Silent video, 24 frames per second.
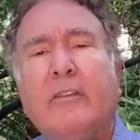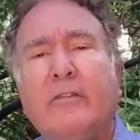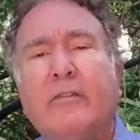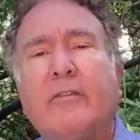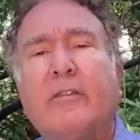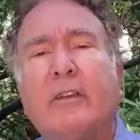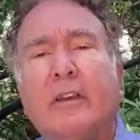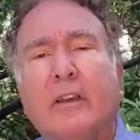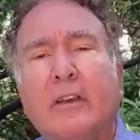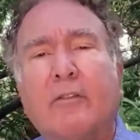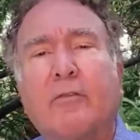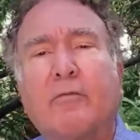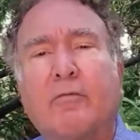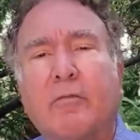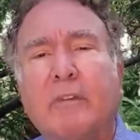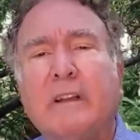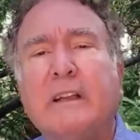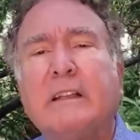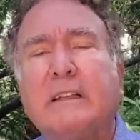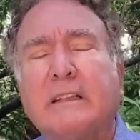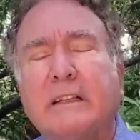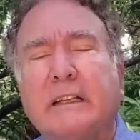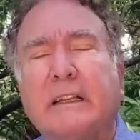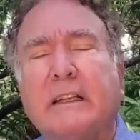This is
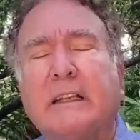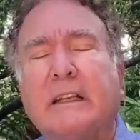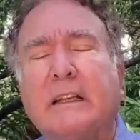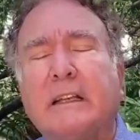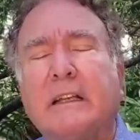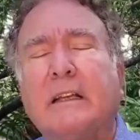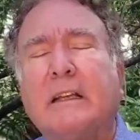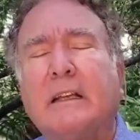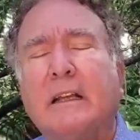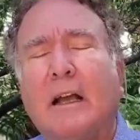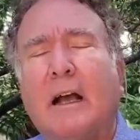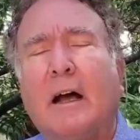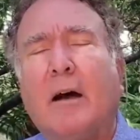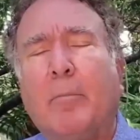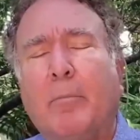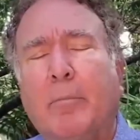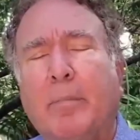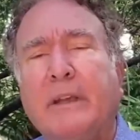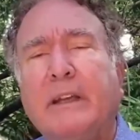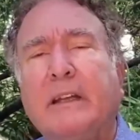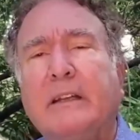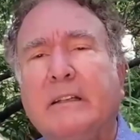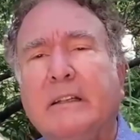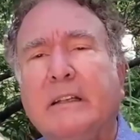really
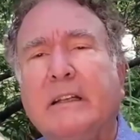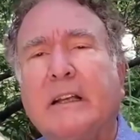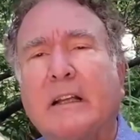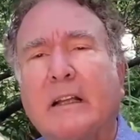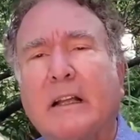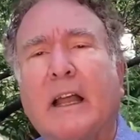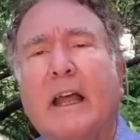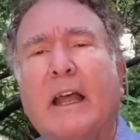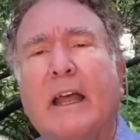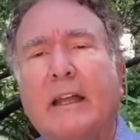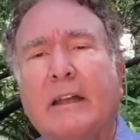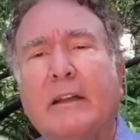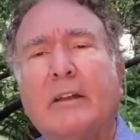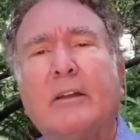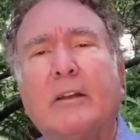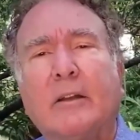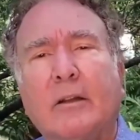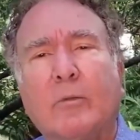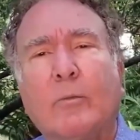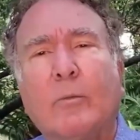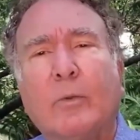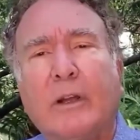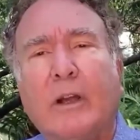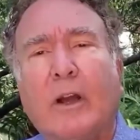a big deal,
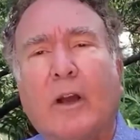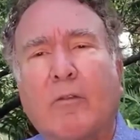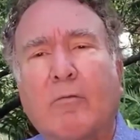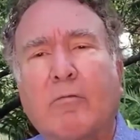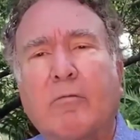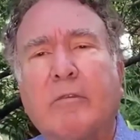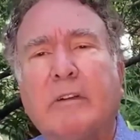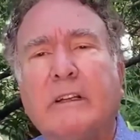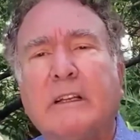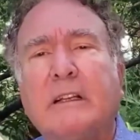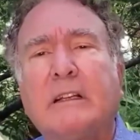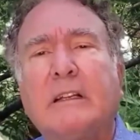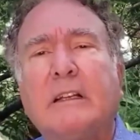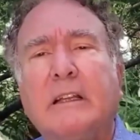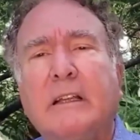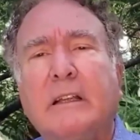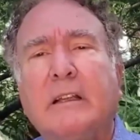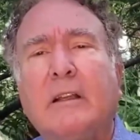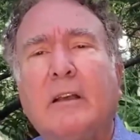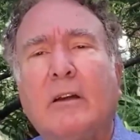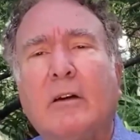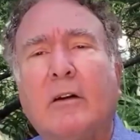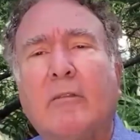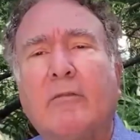and we are
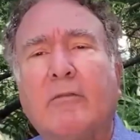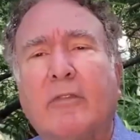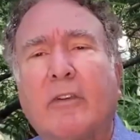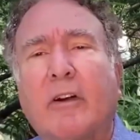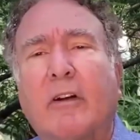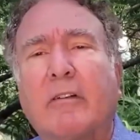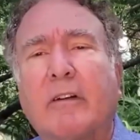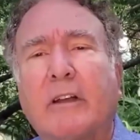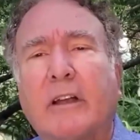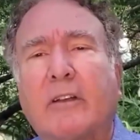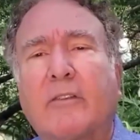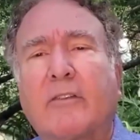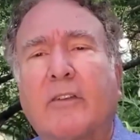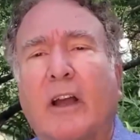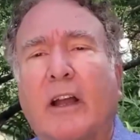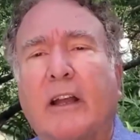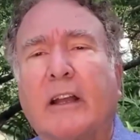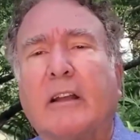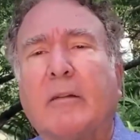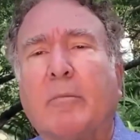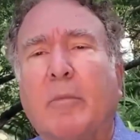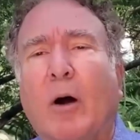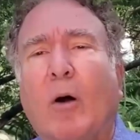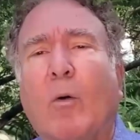really very
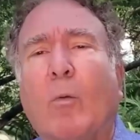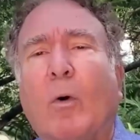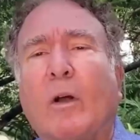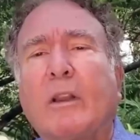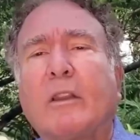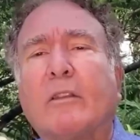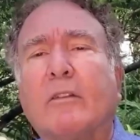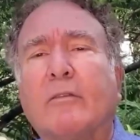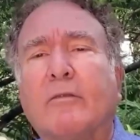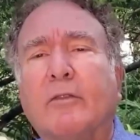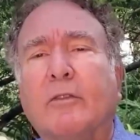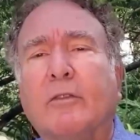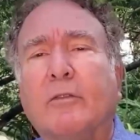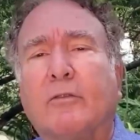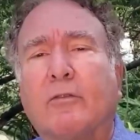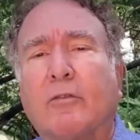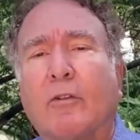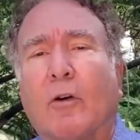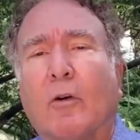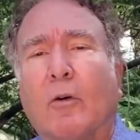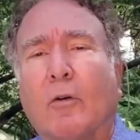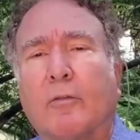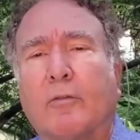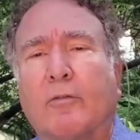excited about what the
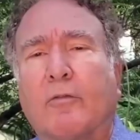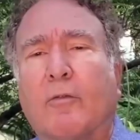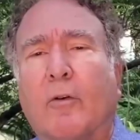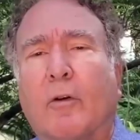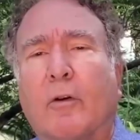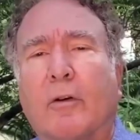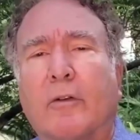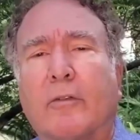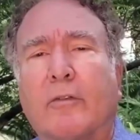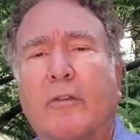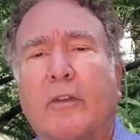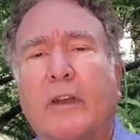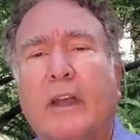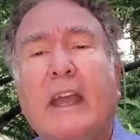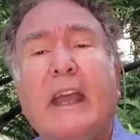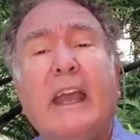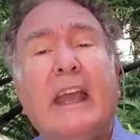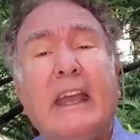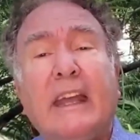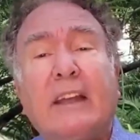future holds for us.